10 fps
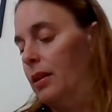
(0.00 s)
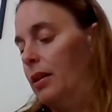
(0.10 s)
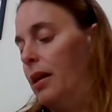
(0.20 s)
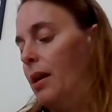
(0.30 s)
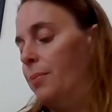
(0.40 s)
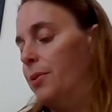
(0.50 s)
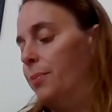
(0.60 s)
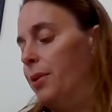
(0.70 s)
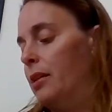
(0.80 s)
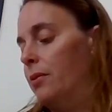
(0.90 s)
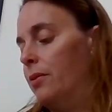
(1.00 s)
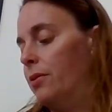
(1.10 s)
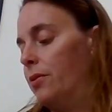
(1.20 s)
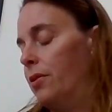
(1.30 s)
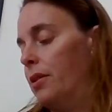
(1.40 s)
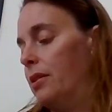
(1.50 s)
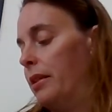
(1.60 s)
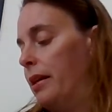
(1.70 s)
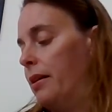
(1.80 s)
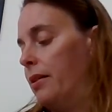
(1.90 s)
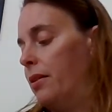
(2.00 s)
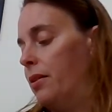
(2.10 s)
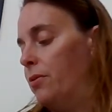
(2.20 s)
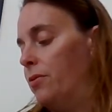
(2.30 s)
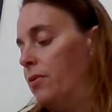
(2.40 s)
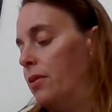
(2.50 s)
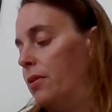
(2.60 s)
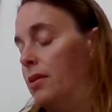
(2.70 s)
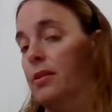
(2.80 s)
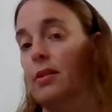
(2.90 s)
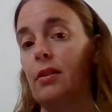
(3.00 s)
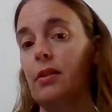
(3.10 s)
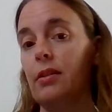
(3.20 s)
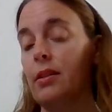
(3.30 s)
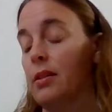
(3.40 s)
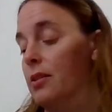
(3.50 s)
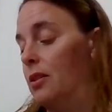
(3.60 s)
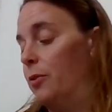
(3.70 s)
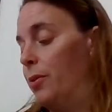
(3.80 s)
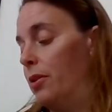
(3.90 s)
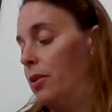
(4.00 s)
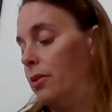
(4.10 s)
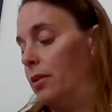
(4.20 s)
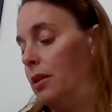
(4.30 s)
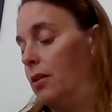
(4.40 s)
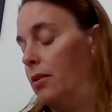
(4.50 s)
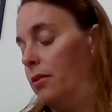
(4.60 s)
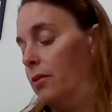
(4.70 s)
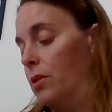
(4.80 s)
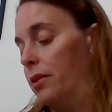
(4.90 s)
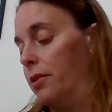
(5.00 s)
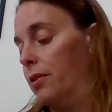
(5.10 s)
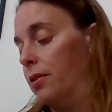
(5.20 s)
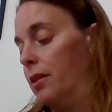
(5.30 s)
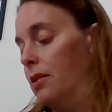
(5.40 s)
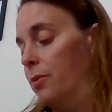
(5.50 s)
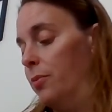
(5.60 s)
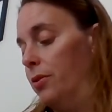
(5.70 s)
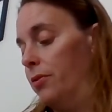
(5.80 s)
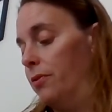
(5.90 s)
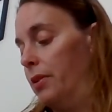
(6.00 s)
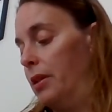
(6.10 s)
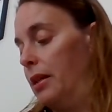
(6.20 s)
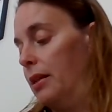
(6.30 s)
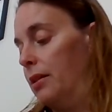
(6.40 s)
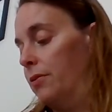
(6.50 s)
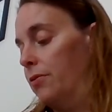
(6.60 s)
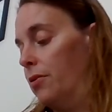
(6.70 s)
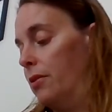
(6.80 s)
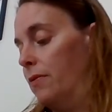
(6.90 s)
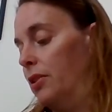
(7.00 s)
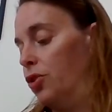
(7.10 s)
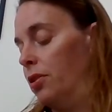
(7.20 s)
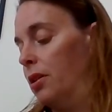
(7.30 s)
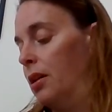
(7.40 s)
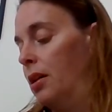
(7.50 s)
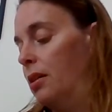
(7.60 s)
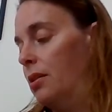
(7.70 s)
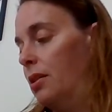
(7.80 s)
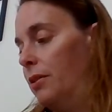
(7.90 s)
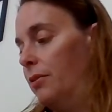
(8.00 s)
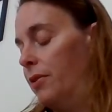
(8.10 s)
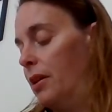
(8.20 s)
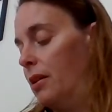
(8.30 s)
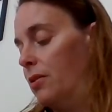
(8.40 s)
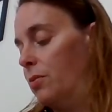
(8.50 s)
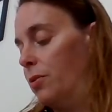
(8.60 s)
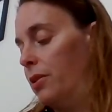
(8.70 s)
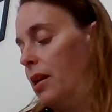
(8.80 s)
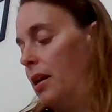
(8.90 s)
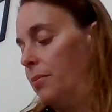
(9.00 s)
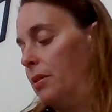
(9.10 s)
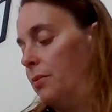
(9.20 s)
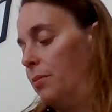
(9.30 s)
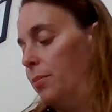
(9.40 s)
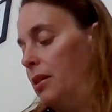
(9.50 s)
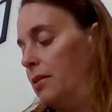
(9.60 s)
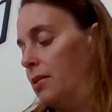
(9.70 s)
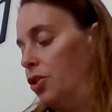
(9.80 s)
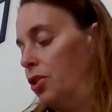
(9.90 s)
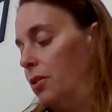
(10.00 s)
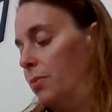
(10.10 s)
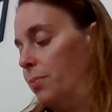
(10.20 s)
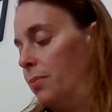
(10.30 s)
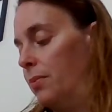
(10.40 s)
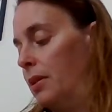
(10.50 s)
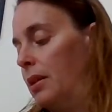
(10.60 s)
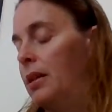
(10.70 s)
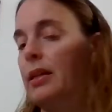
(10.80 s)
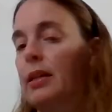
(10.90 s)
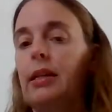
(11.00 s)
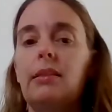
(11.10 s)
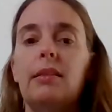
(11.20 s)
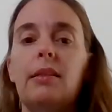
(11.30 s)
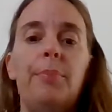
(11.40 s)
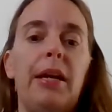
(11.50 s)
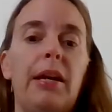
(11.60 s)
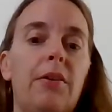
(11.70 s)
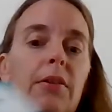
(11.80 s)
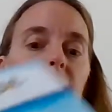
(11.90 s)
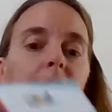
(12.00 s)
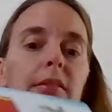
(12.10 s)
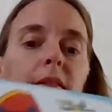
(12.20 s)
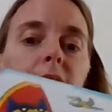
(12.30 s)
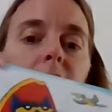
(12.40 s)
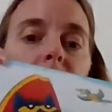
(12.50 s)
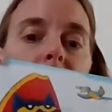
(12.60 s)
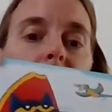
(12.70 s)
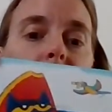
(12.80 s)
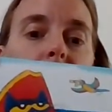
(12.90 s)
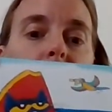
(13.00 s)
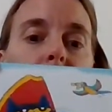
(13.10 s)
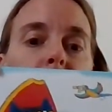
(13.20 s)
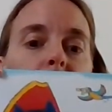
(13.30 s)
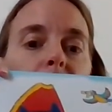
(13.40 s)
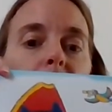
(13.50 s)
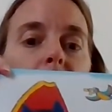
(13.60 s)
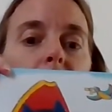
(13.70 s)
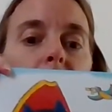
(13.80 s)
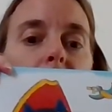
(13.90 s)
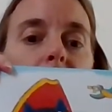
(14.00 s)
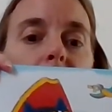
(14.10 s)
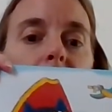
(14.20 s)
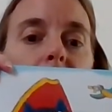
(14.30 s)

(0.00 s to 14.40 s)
Captain Pete looks across the cat cove. The sun is sparkling on the water. It's a beautiful day for an adventure. Something flies toward Captain Pete's ship. It's a parrot. So there's a parrot.